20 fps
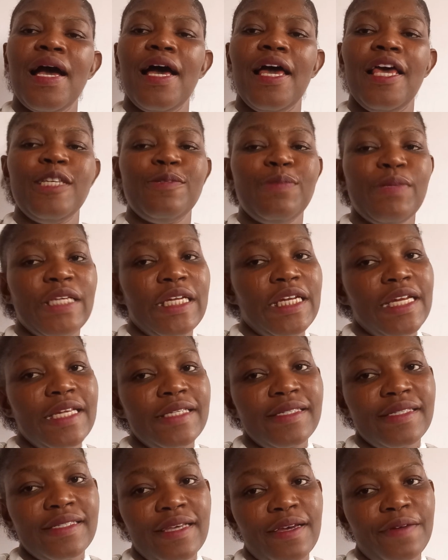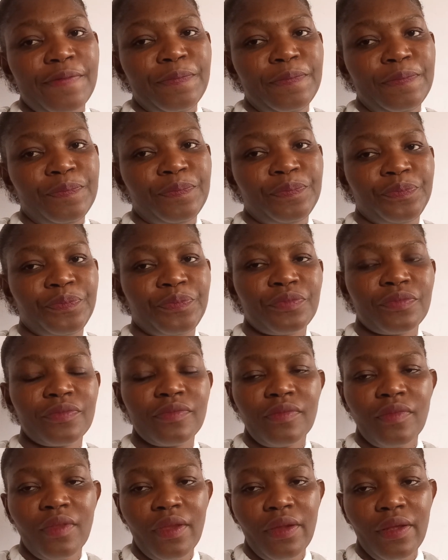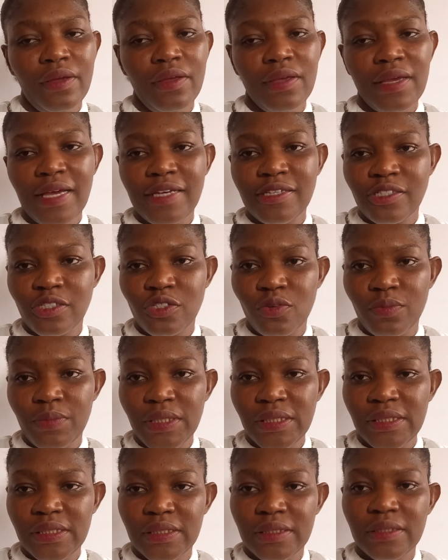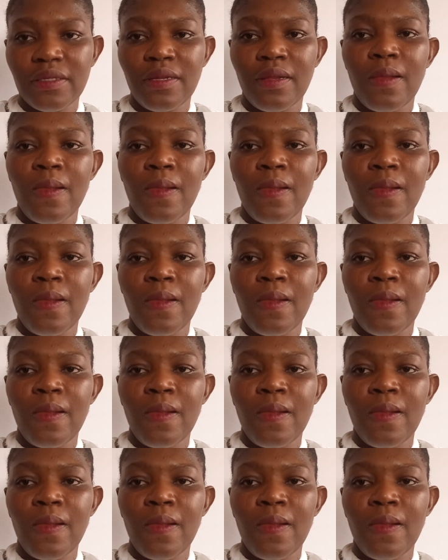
I expect an answer. I can submit.